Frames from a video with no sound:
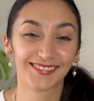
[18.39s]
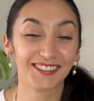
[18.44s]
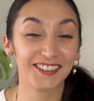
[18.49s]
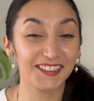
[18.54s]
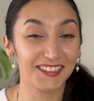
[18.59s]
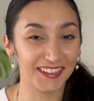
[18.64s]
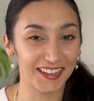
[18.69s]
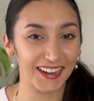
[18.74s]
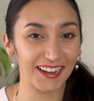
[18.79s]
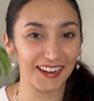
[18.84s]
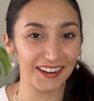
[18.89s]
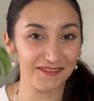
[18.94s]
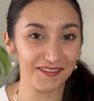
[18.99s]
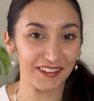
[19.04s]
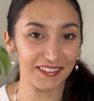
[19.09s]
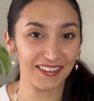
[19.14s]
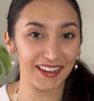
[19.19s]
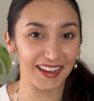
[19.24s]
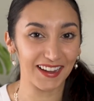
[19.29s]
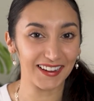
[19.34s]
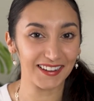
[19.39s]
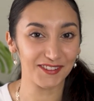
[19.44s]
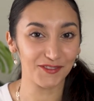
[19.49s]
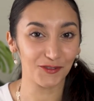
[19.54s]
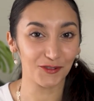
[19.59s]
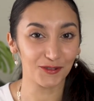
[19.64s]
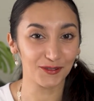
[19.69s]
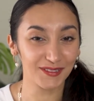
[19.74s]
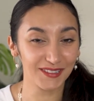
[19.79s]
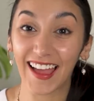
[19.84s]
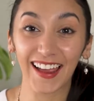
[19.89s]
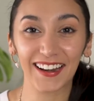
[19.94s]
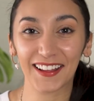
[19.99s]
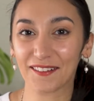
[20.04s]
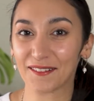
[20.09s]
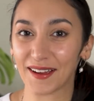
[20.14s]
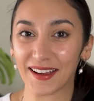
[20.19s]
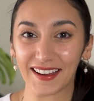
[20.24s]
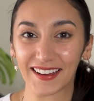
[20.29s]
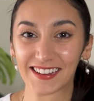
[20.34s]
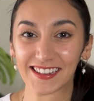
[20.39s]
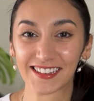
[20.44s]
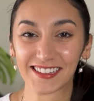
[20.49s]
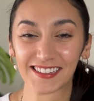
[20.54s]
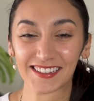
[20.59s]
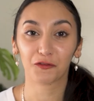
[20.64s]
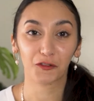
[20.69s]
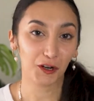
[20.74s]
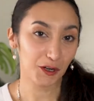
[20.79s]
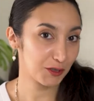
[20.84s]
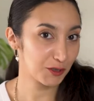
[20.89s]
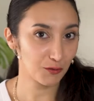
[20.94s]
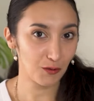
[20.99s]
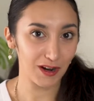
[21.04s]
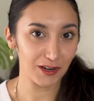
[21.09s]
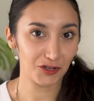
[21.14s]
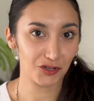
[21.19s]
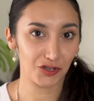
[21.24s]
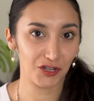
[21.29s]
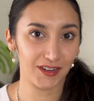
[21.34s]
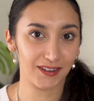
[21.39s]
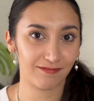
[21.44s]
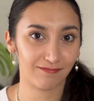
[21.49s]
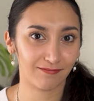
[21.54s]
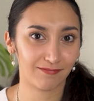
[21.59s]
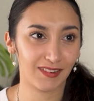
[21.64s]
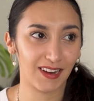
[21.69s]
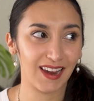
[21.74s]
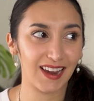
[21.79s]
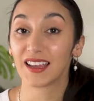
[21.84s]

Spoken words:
Just kidding about the age-old. Anyways, first question,